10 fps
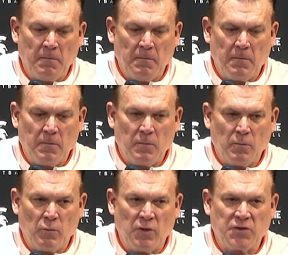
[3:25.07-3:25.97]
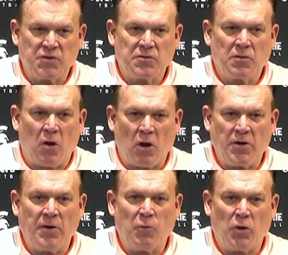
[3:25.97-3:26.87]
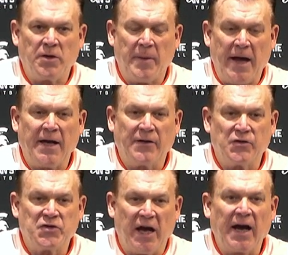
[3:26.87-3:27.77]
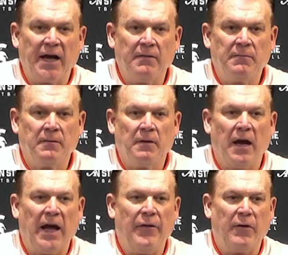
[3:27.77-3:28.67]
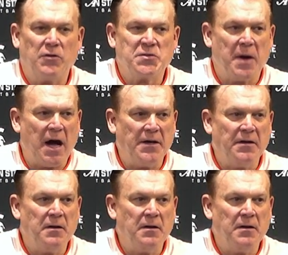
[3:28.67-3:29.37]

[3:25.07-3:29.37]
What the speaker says: and they responded and really challenged them. And this group has a lot of